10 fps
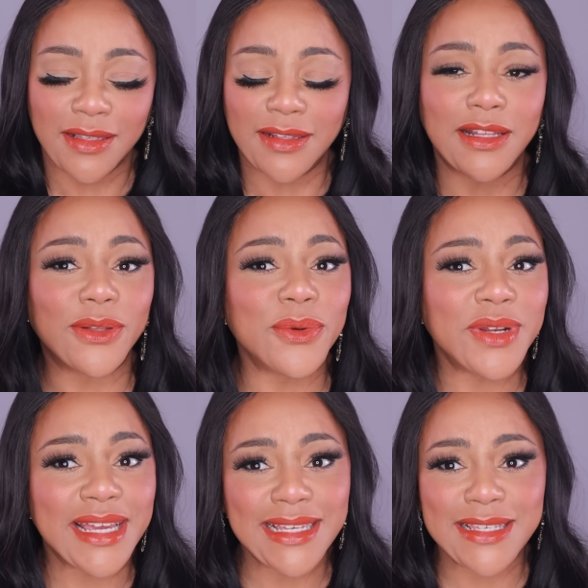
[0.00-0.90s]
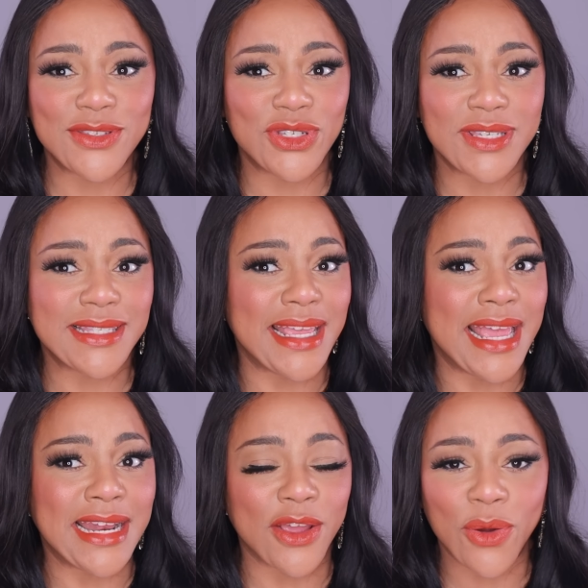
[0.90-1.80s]
La Luna is just
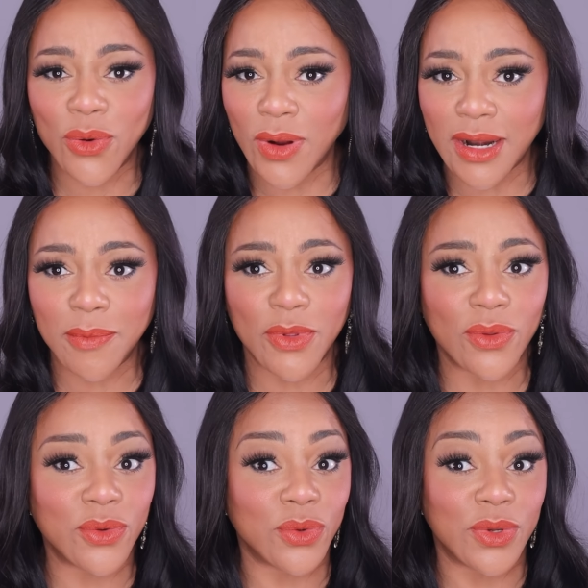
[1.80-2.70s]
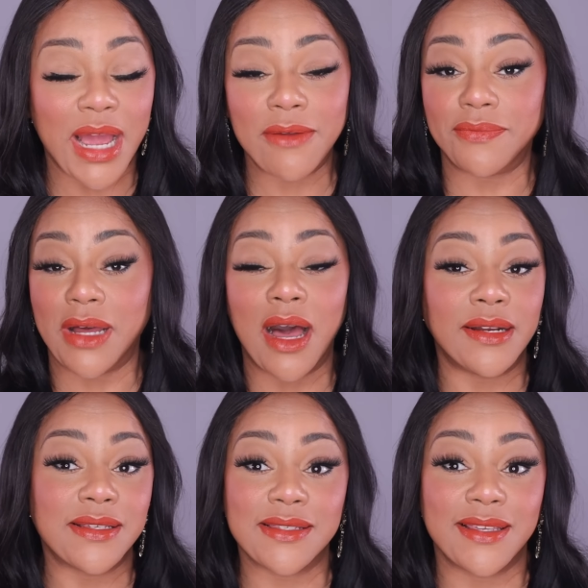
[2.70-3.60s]
an incredible oud.
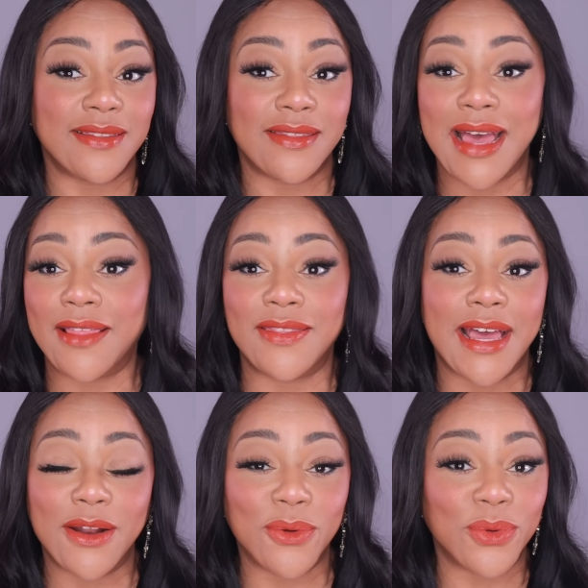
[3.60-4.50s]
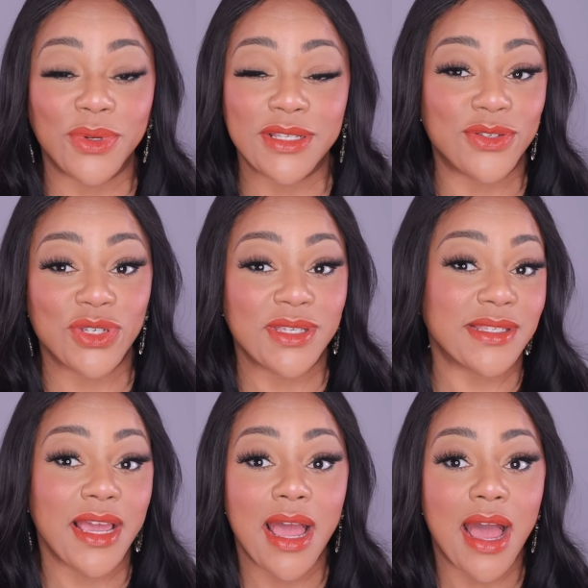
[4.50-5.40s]
Honestly, that oud is
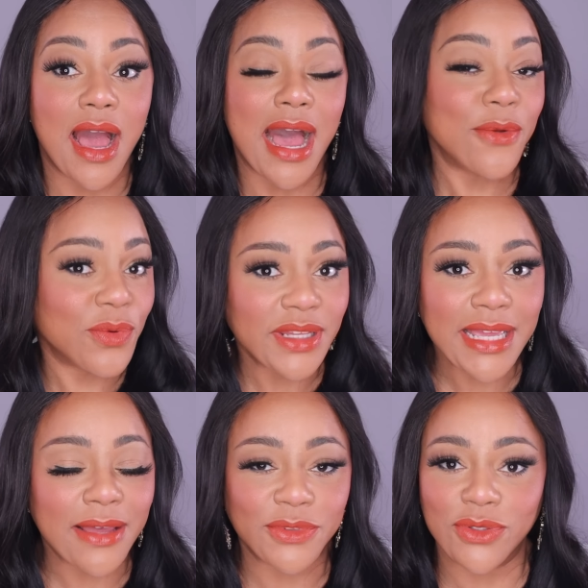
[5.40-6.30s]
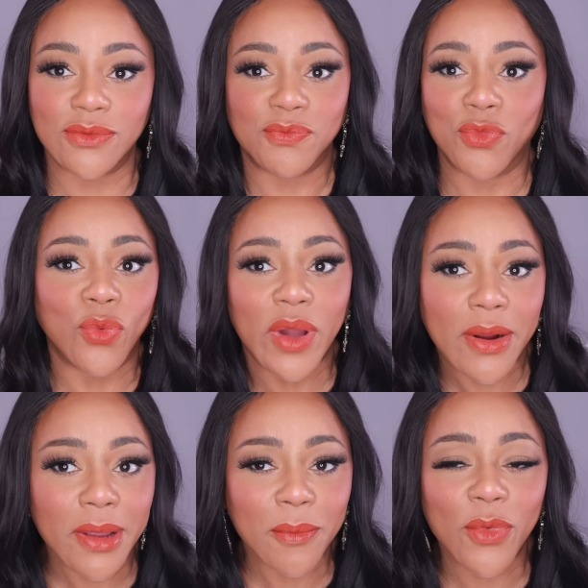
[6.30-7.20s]
just, I really have to
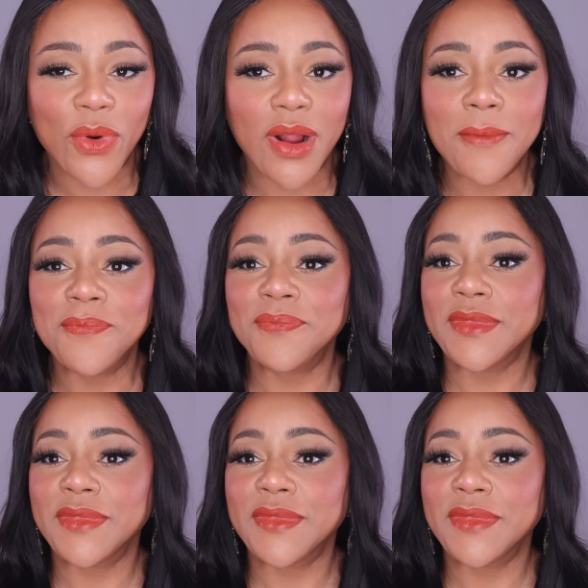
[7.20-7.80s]
wear it more.